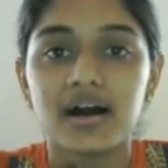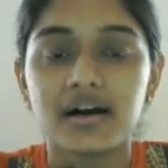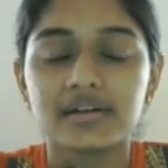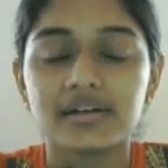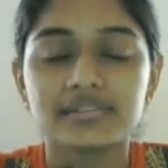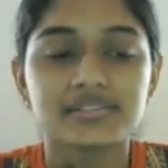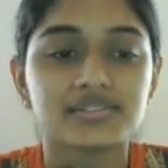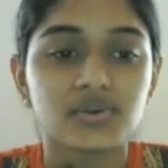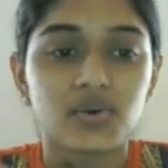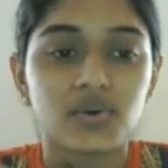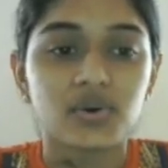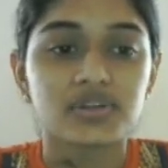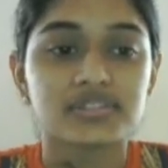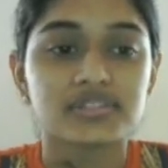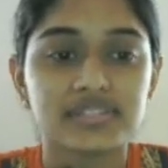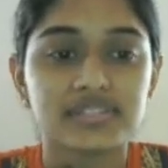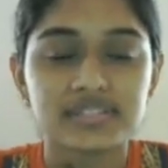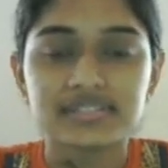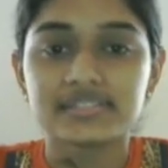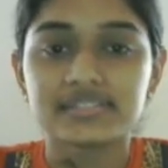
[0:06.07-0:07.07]
So
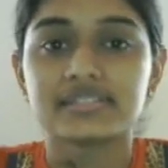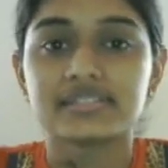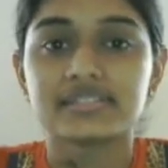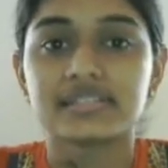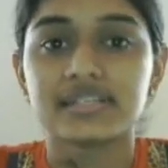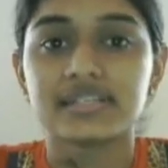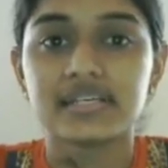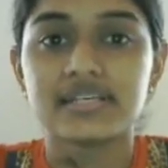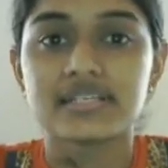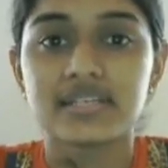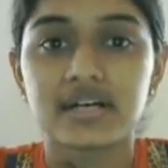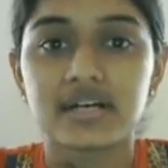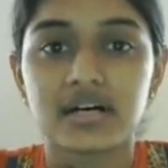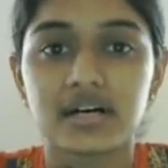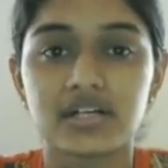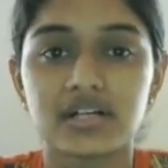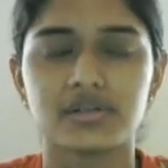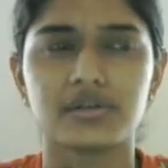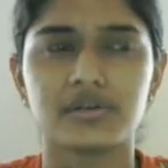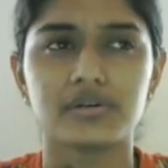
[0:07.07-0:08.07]
this is
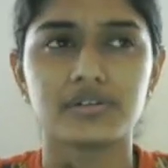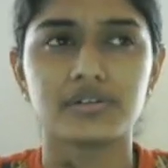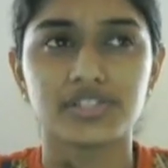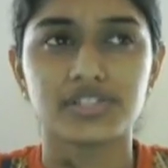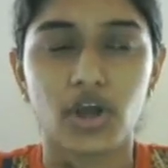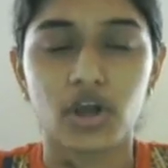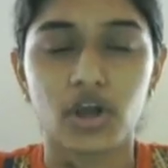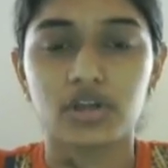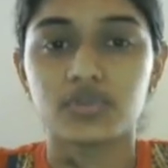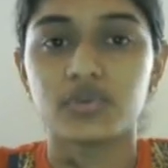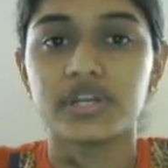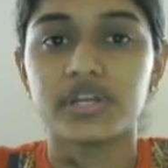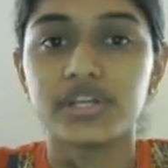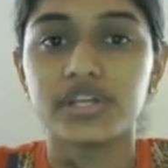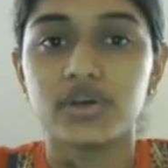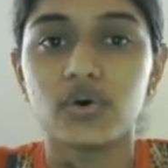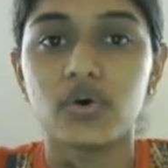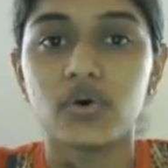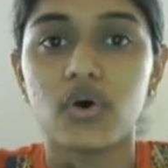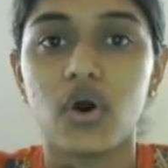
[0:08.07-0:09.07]
a short
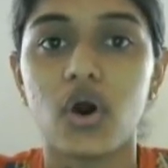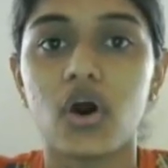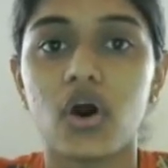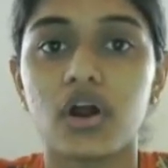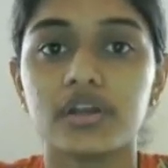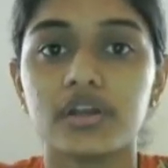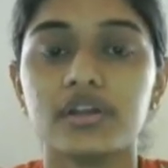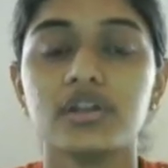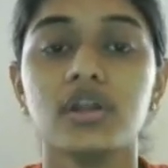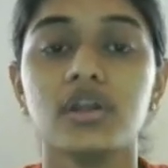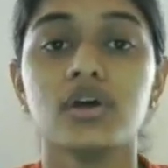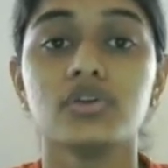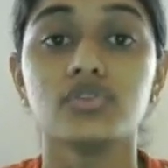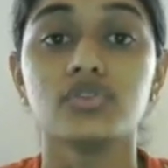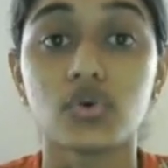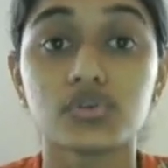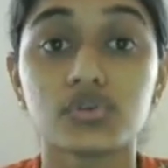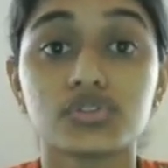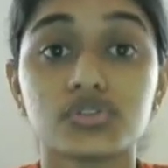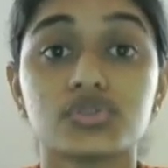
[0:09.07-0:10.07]
video on
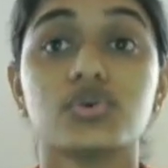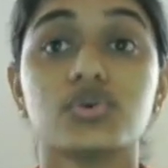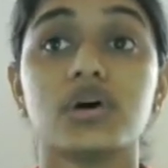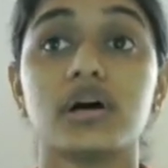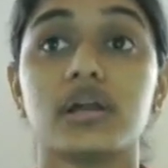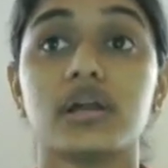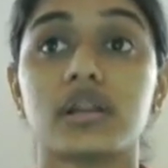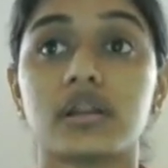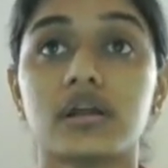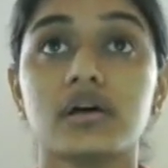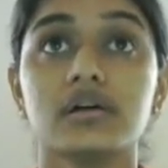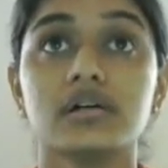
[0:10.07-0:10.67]
those who are